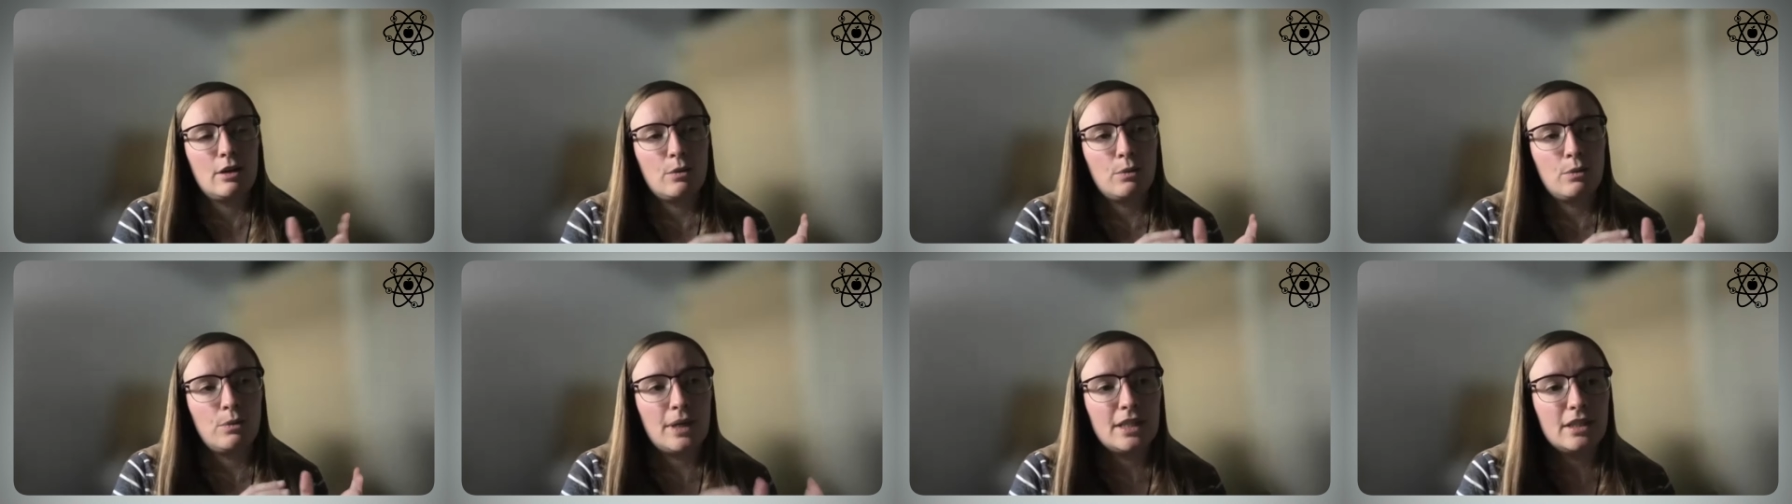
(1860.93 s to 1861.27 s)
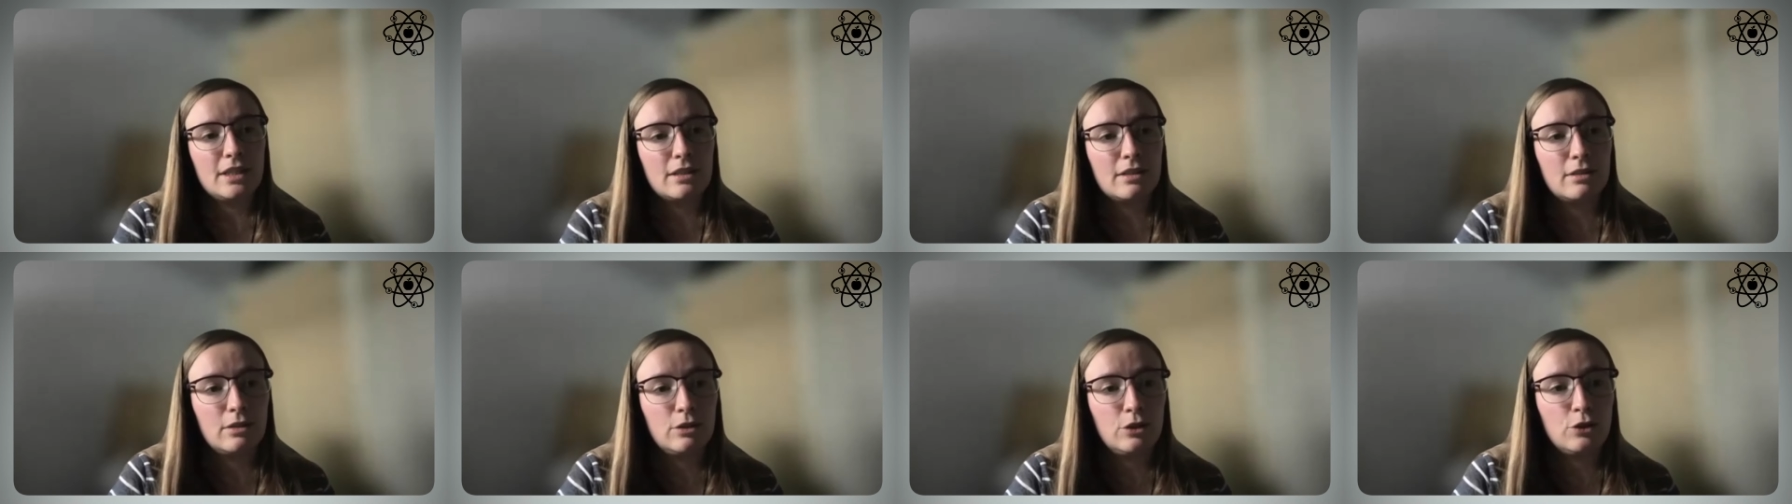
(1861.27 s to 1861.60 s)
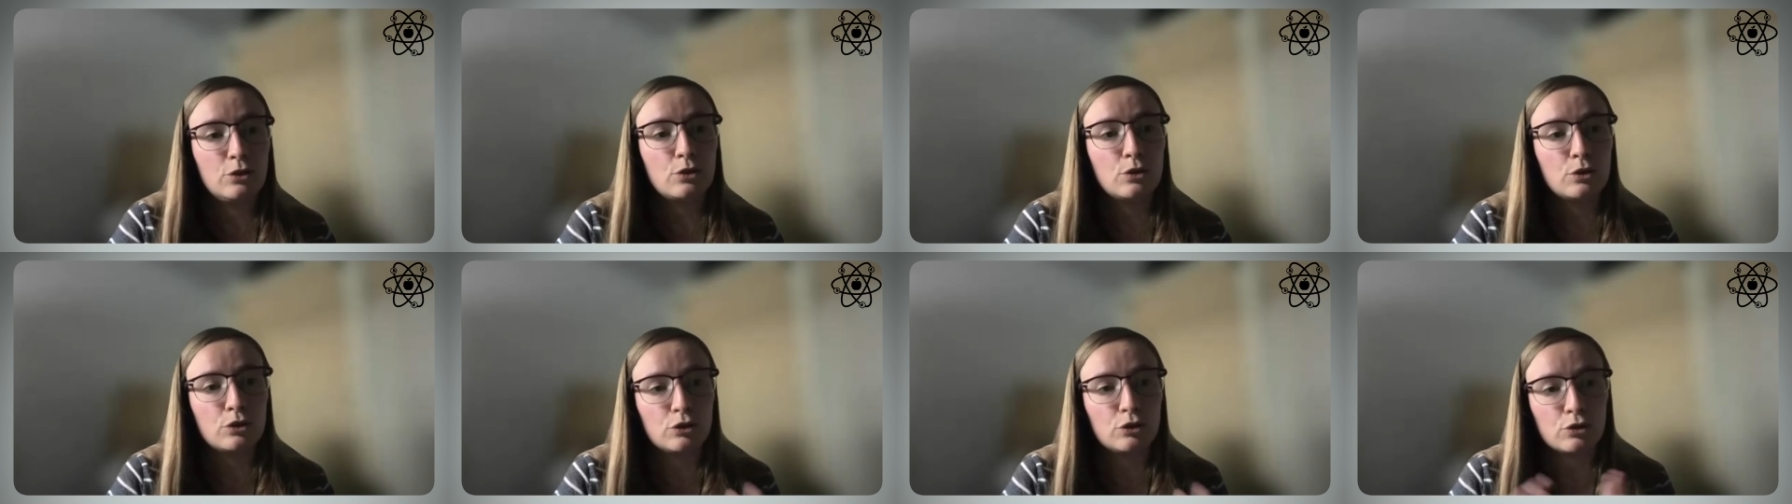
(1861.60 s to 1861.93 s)
when
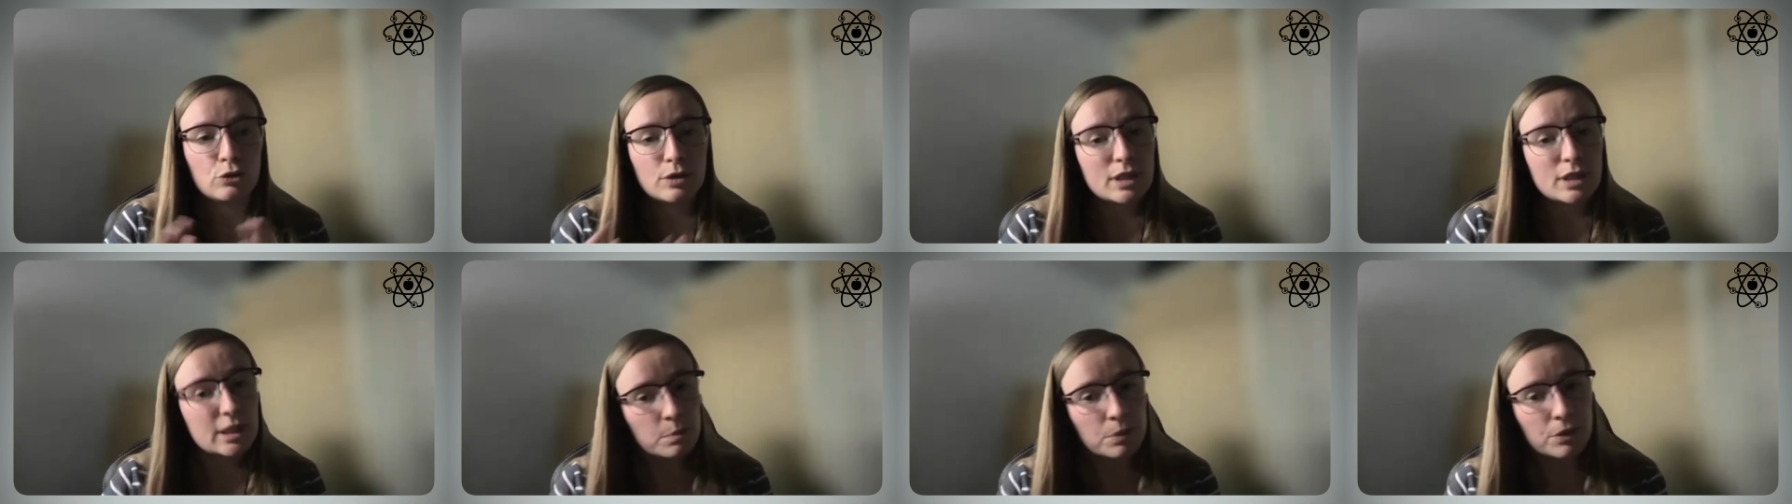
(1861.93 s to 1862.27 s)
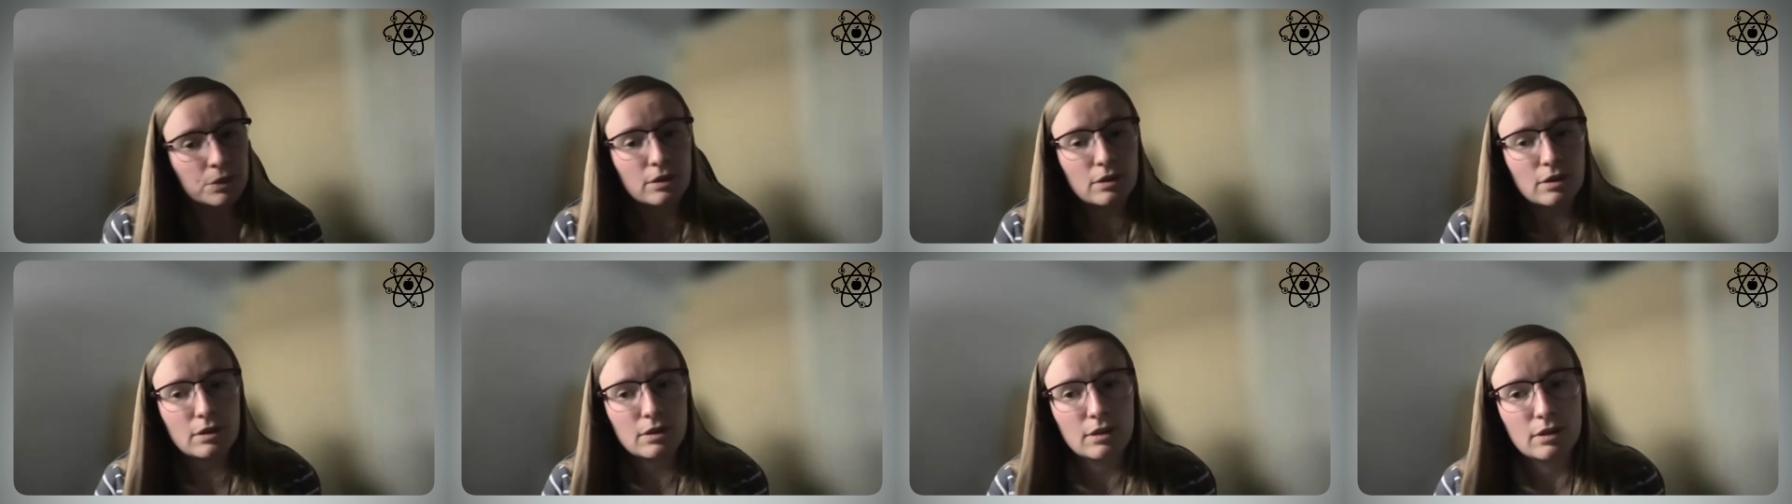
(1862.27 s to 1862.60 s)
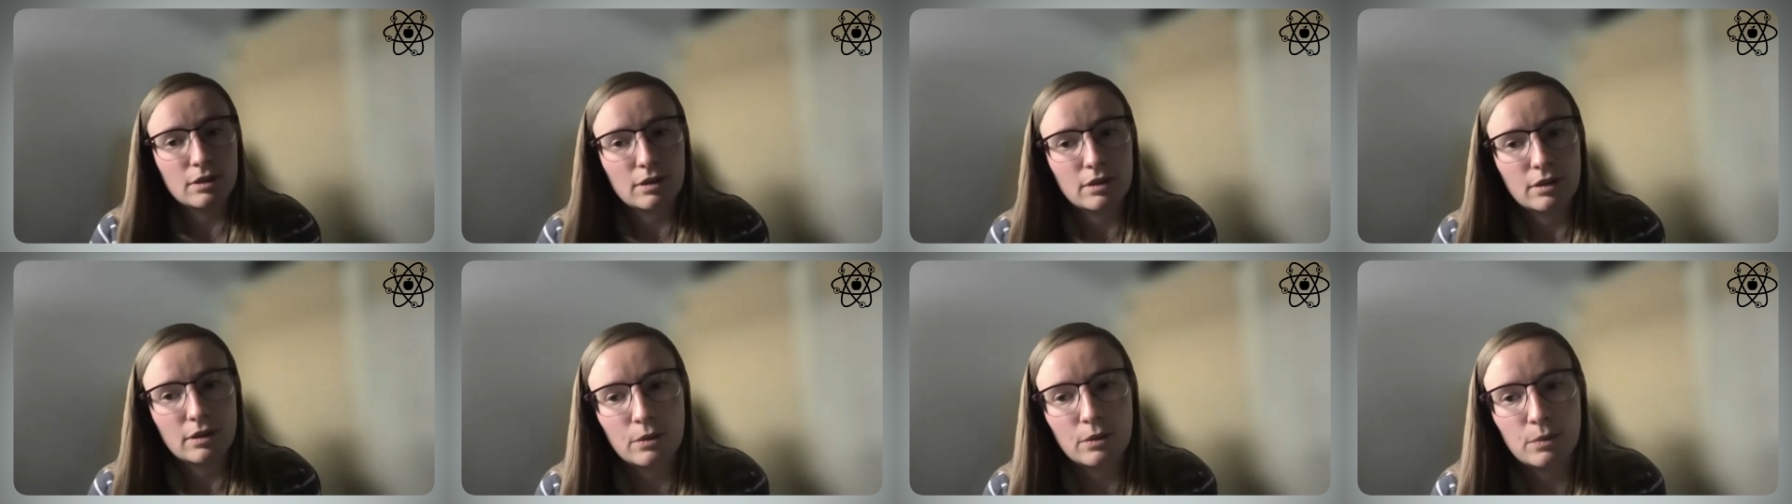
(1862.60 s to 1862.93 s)
you go to CRISPR,
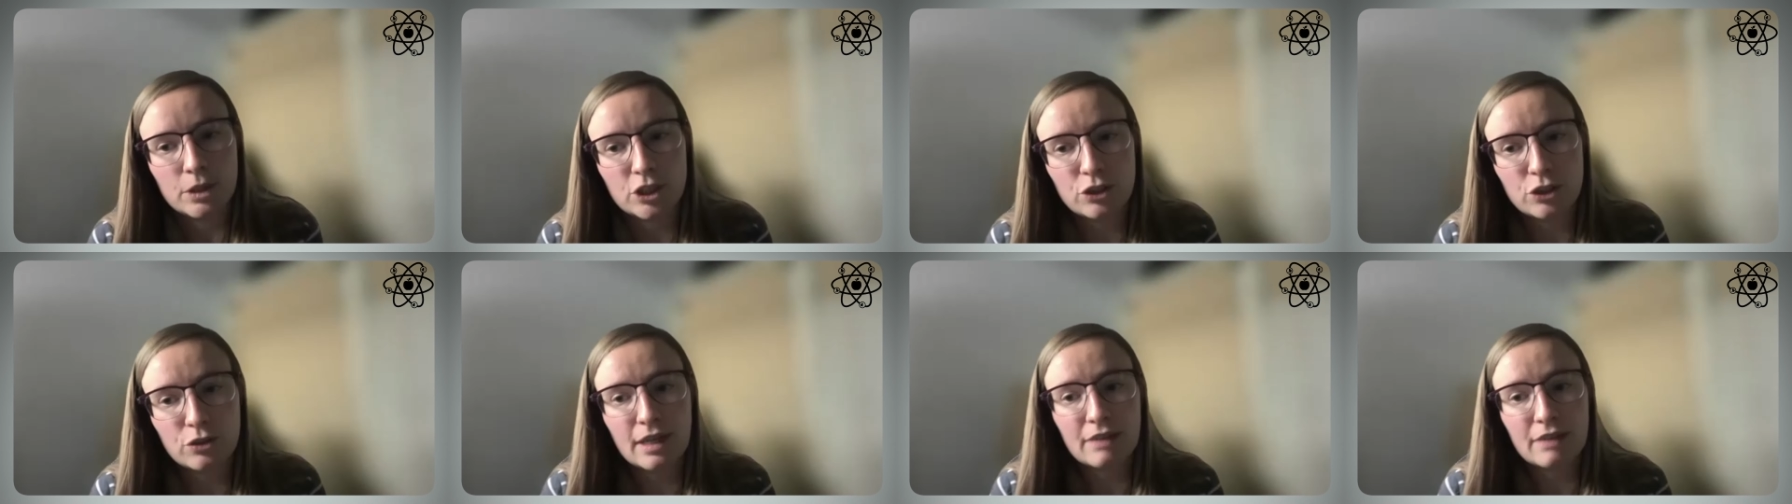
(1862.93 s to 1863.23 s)
what